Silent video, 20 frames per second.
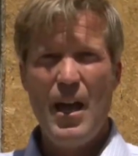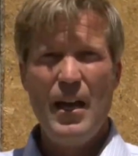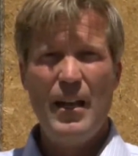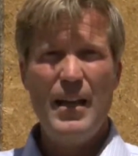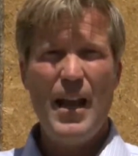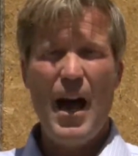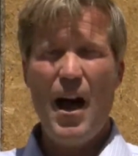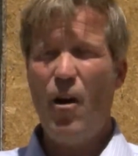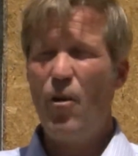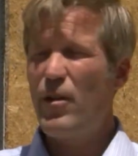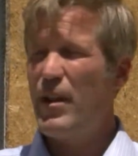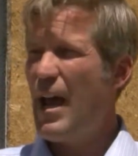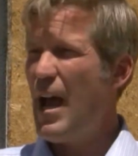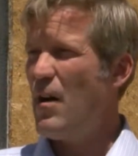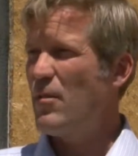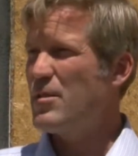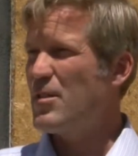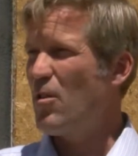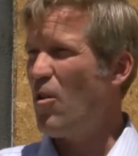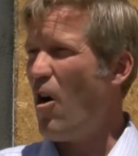Now,
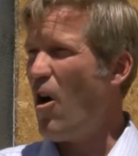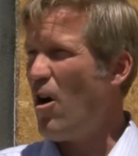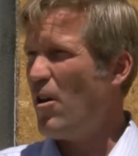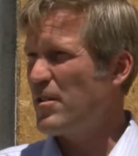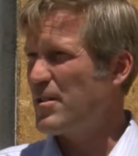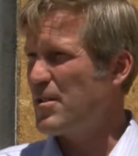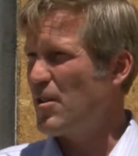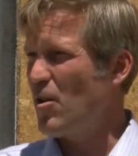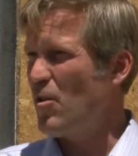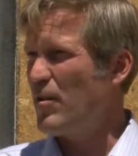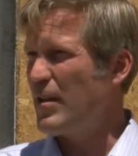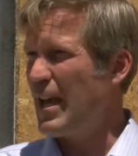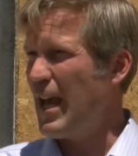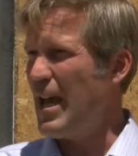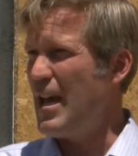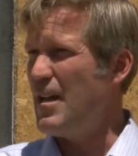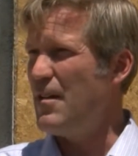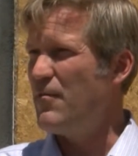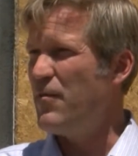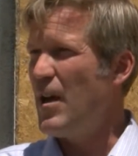council also
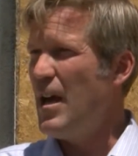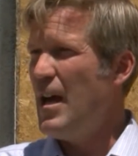gave